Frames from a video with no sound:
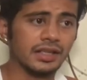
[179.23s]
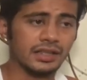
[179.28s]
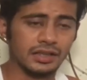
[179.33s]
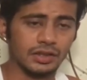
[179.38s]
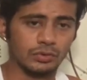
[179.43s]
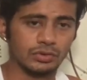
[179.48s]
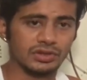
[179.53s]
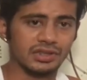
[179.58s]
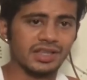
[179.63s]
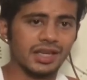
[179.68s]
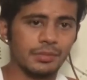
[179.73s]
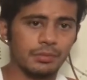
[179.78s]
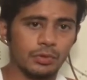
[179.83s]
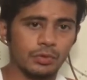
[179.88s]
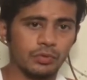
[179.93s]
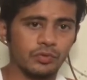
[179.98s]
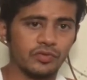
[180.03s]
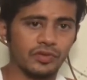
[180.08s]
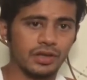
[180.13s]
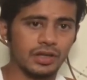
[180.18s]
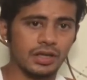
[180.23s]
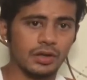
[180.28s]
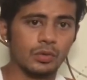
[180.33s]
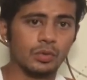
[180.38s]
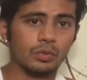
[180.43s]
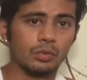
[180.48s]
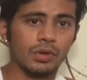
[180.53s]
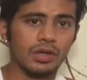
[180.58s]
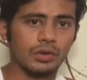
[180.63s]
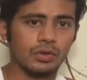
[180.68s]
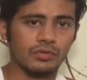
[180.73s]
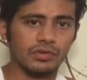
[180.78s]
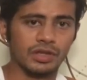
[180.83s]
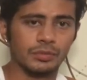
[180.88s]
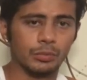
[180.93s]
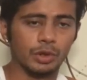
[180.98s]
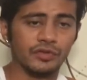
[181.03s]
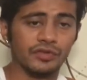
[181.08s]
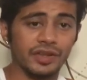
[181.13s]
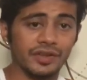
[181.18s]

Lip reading: there was a gap of around 1 or